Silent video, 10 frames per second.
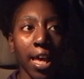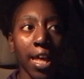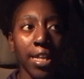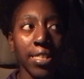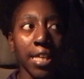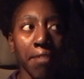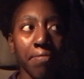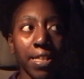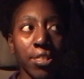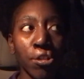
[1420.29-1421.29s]
And it's like
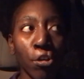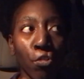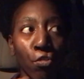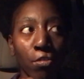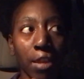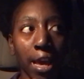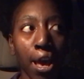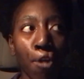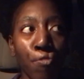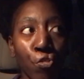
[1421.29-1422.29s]
meant to like
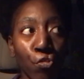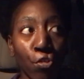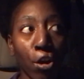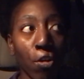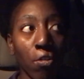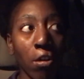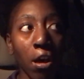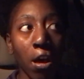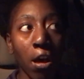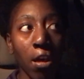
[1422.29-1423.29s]
help you grow.
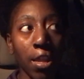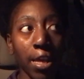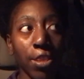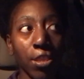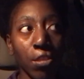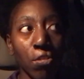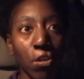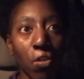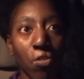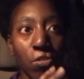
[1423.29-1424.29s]
Like, you
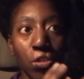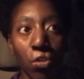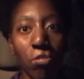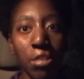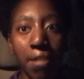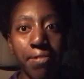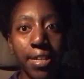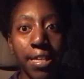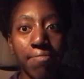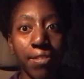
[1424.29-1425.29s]
know, there's those type of
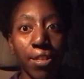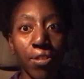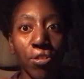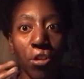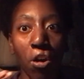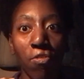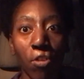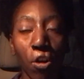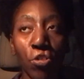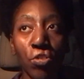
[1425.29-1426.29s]
days, but then there's
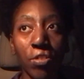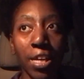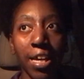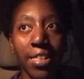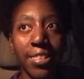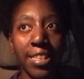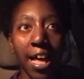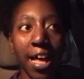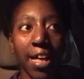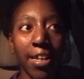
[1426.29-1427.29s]
also days
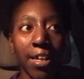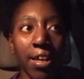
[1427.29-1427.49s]
that,